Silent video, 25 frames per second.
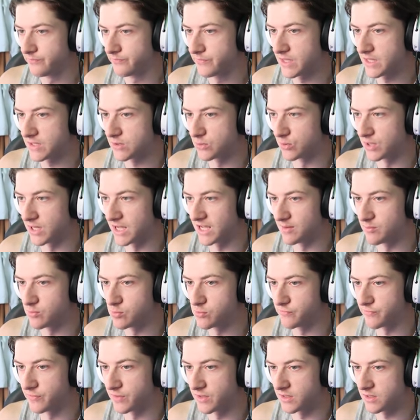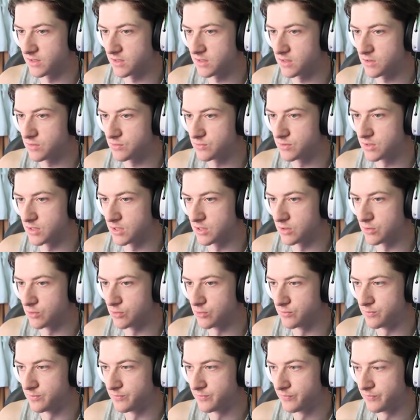They called a handball for that. Oh,
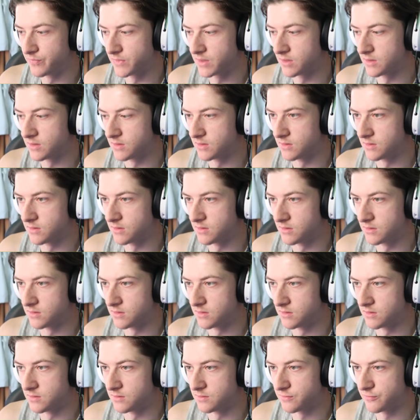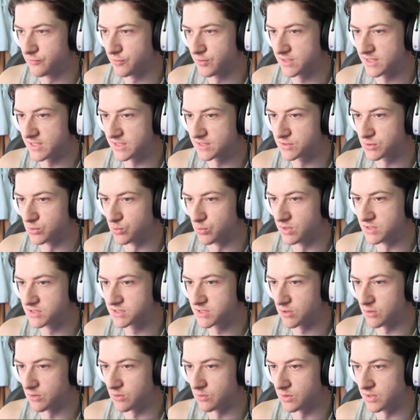no. Free kicks
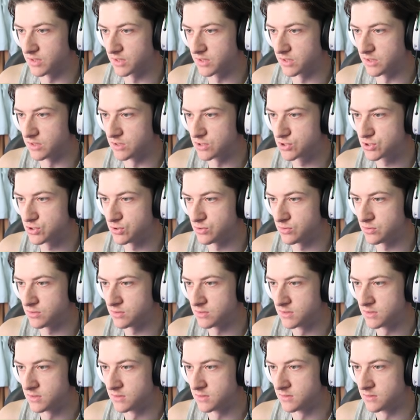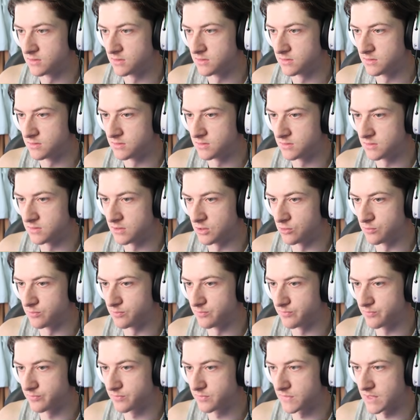always go. Oh, they're going to shoot.
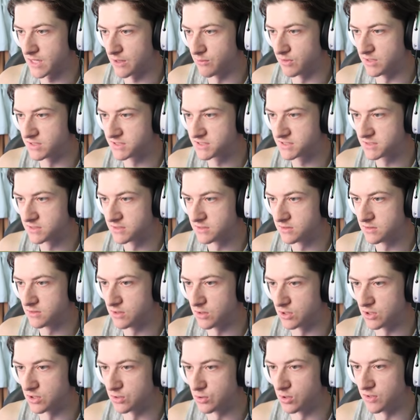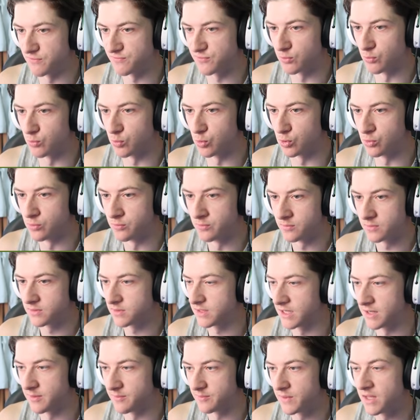Nope. Now he is. Oh, they left the wall.
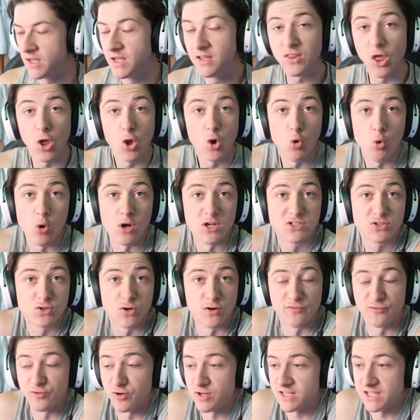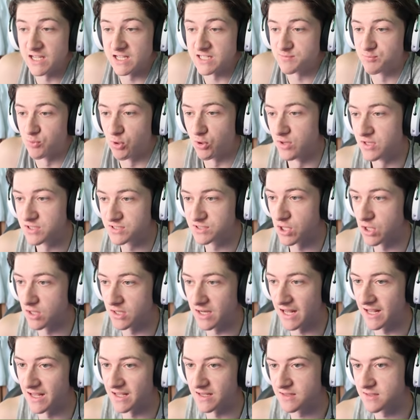Yeah. They always score free kicks, bro. There's no,
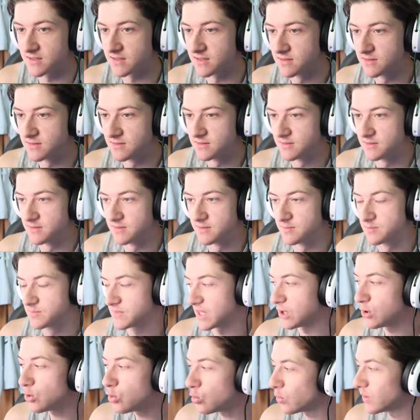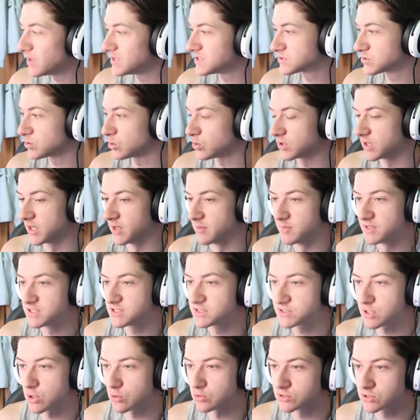like... They always score them.
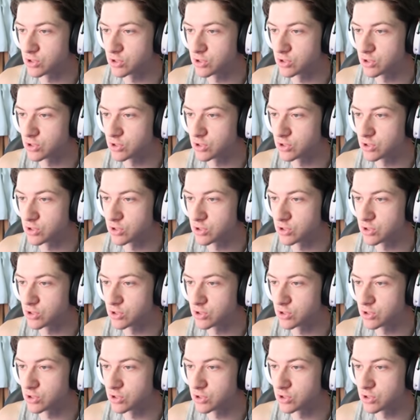It's so